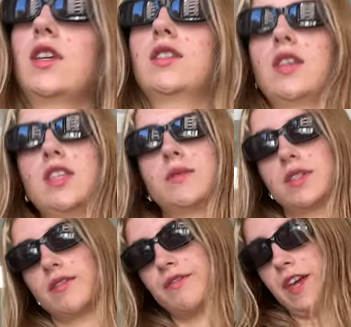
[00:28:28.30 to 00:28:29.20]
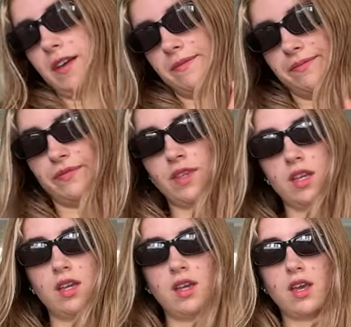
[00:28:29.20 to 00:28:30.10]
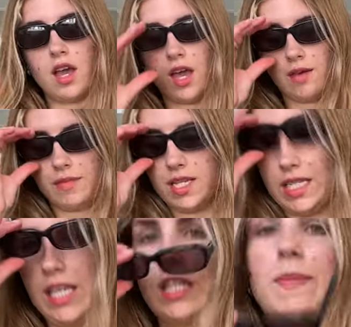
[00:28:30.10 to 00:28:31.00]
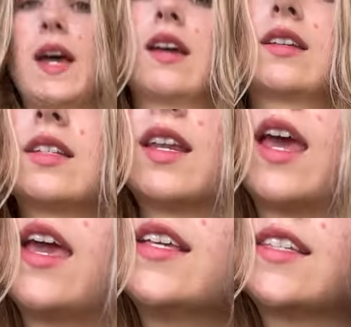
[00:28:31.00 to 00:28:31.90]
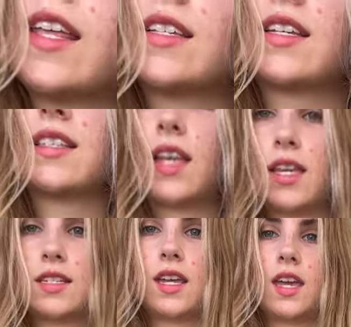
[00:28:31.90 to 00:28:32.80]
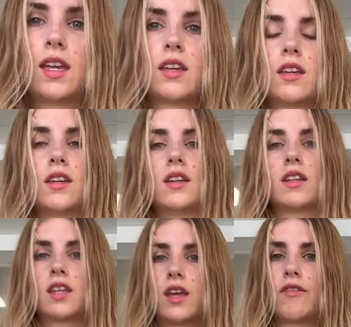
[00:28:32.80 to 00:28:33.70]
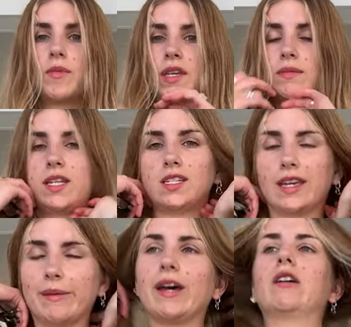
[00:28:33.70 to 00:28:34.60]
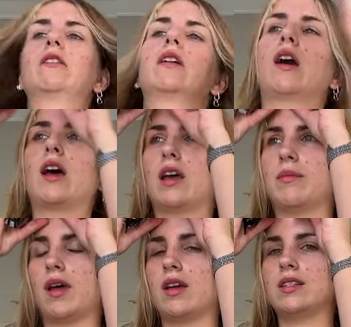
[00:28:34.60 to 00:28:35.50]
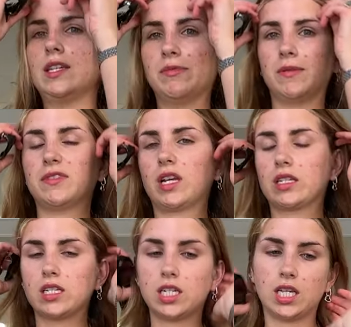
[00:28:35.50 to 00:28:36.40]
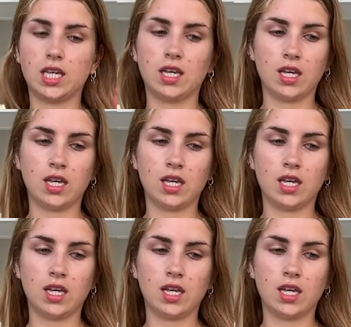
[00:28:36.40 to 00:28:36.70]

So this was the fit. Um, Tia's back today, so that's exciting. Gonna have a big meeting about um, our Depop strategy,